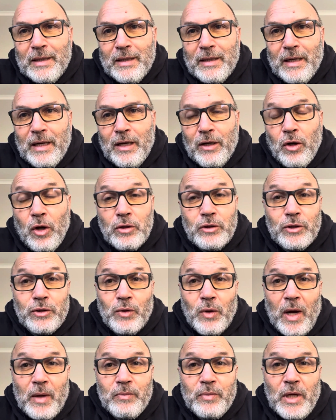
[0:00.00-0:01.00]
Lots to
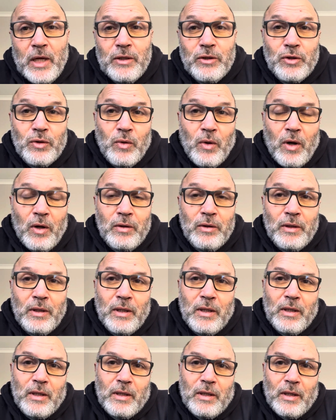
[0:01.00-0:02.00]
update you on.
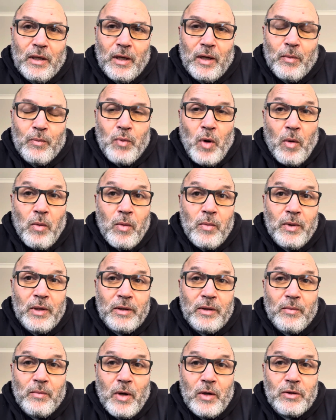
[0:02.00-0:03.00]
Probably
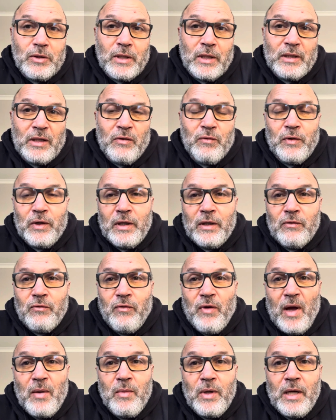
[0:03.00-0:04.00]
the most significant
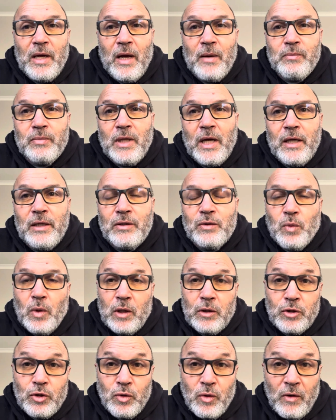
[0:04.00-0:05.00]
family update. Well,
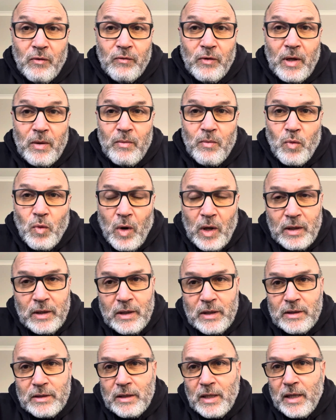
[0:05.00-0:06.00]
two of them. One
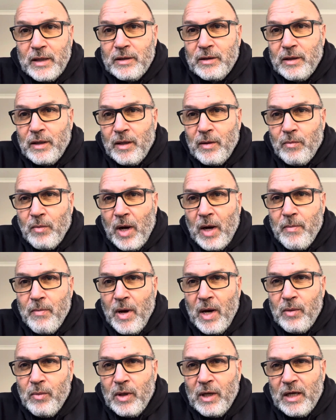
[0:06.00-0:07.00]
is that my
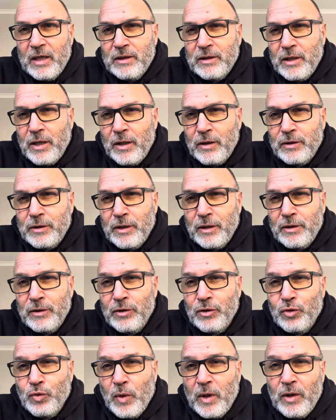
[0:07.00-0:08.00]
baby Esther
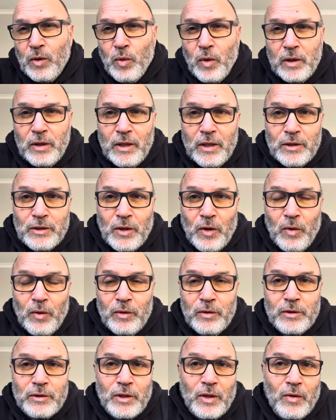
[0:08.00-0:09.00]
turned 21 years
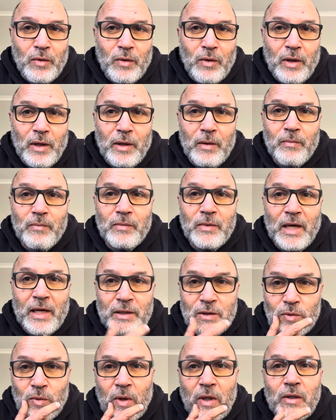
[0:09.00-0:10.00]
old, so
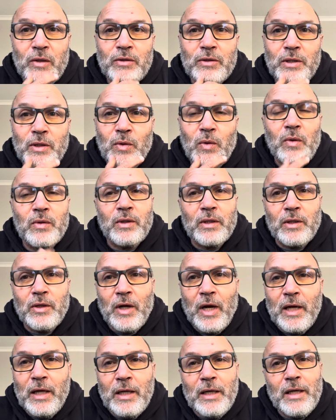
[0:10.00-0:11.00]
that's why you see all the
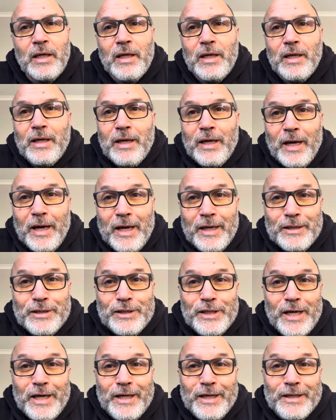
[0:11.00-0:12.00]
grey. And
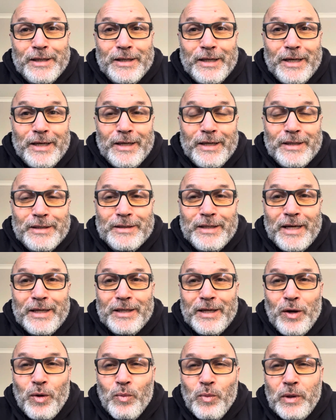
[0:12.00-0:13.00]
secondly, is that
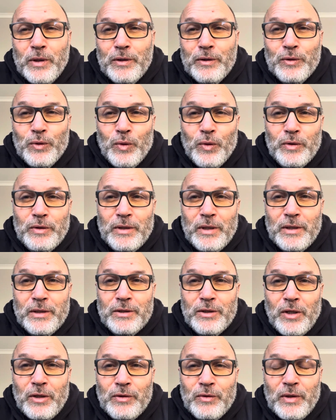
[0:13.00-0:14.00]
our middle daughter
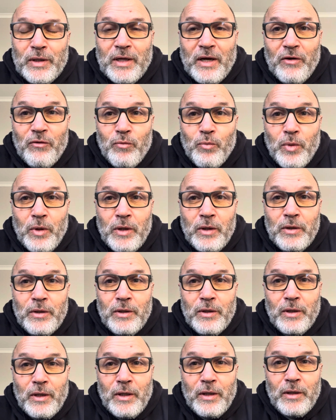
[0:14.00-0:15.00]
Sandri gave
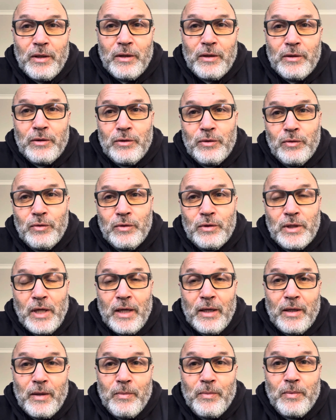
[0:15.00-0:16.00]
birth to
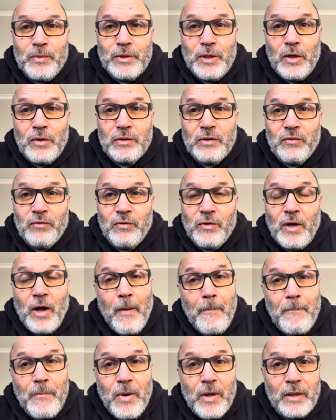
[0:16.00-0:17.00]
Jacob Joseph
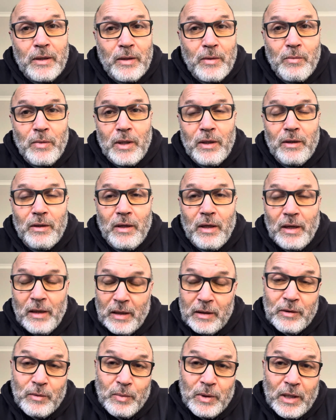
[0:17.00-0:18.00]
Kopp in the middle
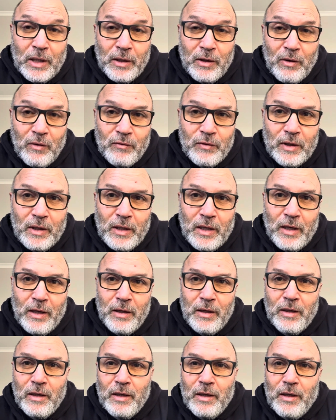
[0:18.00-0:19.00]
at the beginning of the
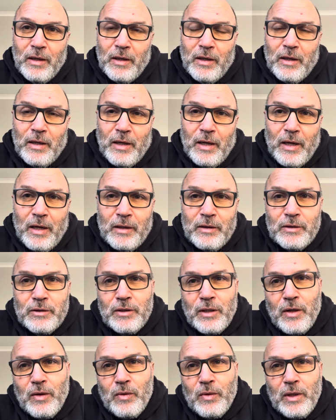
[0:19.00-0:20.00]
year, and
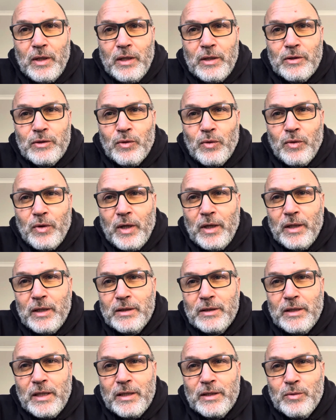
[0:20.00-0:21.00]
so he's already
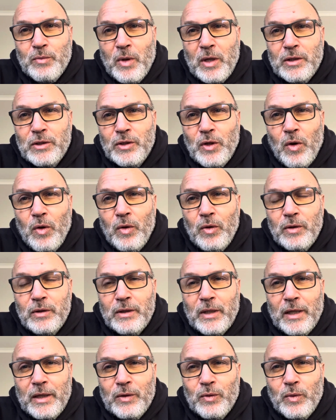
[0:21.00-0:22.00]
6 months old,
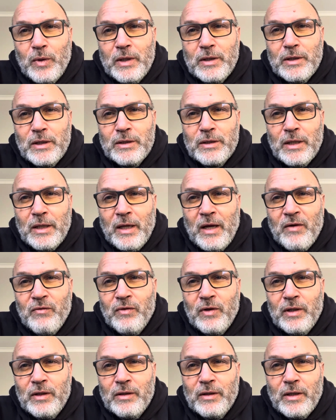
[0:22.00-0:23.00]
and we're just
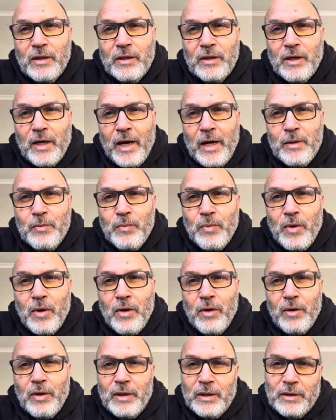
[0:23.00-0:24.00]
loving the
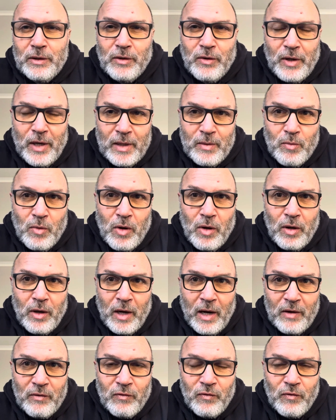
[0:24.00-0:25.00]
grandpa and grandma
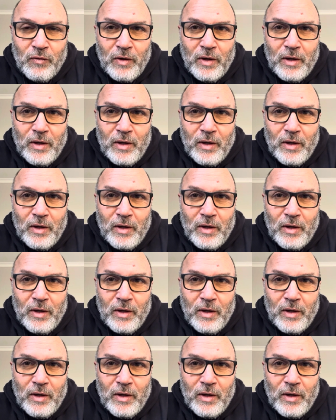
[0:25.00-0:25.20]
life.